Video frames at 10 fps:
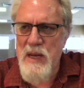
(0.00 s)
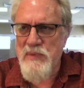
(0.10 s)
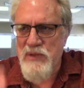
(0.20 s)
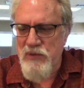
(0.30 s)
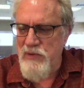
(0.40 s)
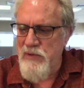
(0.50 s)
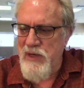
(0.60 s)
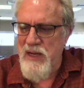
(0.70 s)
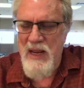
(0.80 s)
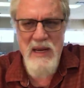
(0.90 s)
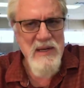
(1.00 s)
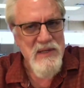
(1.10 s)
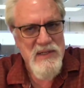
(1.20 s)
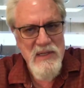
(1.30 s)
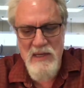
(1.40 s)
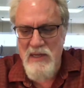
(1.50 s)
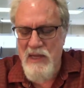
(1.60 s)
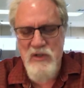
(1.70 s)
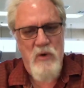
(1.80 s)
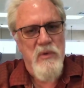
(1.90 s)
absolutely heinous.
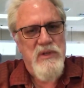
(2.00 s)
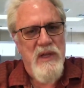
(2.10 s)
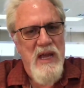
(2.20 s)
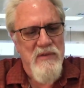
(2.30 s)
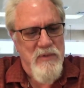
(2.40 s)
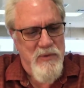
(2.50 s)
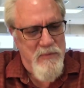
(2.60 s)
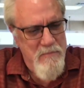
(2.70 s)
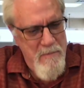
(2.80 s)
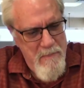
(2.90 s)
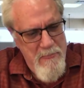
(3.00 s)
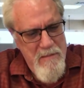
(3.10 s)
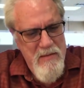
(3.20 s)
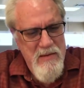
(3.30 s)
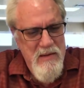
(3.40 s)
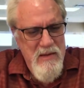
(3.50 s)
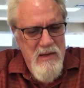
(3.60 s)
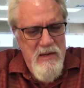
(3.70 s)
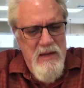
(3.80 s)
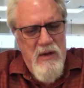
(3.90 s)
It's almost laughable.
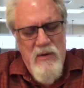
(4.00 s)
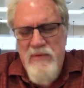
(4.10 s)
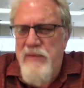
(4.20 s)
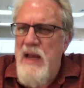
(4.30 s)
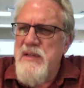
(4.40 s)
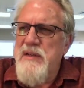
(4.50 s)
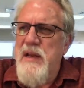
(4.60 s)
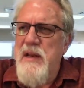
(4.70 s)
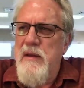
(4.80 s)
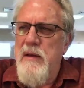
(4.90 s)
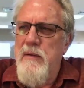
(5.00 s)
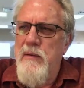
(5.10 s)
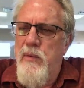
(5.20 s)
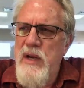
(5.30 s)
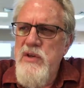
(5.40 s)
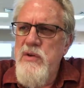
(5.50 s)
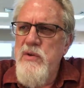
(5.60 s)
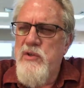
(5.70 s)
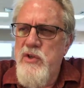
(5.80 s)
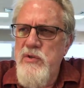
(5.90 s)
Now, fascinating, when
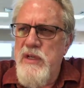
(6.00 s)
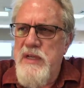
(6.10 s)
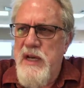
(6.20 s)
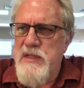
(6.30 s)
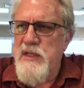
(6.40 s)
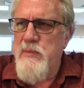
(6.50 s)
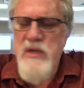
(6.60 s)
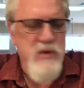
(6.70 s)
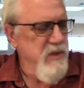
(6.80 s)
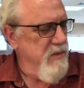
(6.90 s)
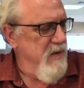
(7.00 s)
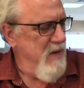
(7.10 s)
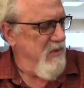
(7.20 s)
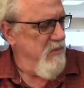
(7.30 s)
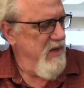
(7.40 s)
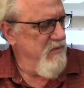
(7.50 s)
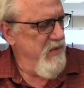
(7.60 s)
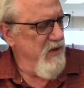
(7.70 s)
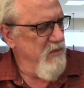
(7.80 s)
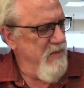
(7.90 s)
you choose a text, as we do with the Bible, whenever
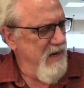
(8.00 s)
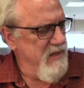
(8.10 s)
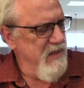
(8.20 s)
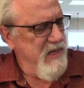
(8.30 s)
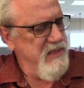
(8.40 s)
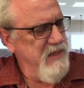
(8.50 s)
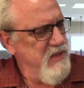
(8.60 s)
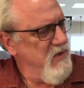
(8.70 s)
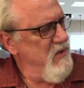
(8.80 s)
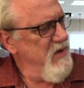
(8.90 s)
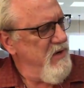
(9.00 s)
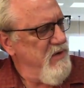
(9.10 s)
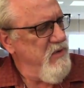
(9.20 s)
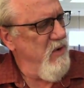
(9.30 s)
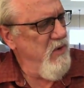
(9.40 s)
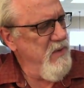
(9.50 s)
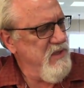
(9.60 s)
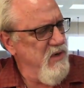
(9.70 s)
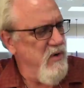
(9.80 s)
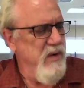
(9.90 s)
we go back, and I said this earlier, you
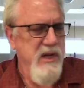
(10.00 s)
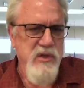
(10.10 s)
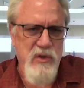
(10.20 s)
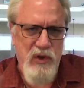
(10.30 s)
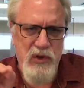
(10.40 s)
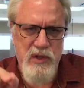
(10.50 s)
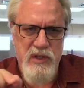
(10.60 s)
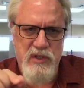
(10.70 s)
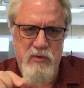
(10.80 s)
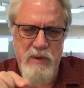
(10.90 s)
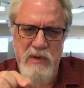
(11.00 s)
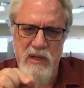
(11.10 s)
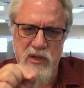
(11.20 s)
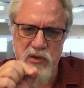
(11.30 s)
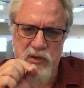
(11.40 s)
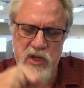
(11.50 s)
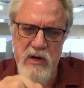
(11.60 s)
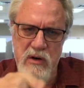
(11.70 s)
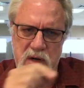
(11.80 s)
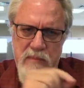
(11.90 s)
always go and you look at the script and you
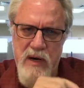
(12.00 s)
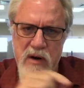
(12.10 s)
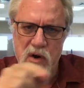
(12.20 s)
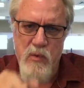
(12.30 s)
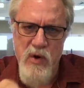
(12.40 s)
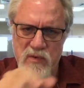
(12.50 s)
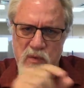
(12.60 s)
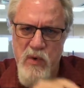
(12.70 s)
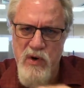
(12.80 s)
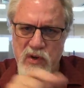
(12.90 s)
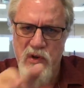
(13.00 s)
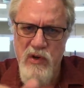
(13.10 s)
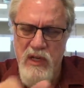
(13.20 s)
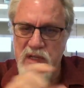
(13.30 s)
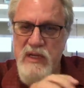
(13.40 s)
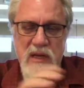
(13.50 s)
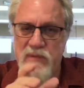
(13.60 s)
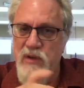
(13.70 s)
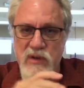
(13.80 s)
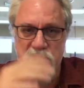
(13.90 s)
compare word for word. You look and see
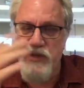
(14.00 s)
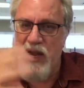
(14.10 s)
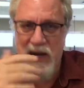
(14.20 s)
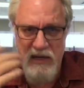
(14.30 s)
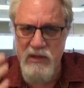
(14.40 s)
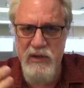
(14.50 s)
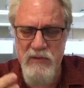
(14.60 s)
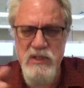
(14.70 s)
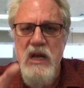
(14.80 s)
if there's dialectical difference.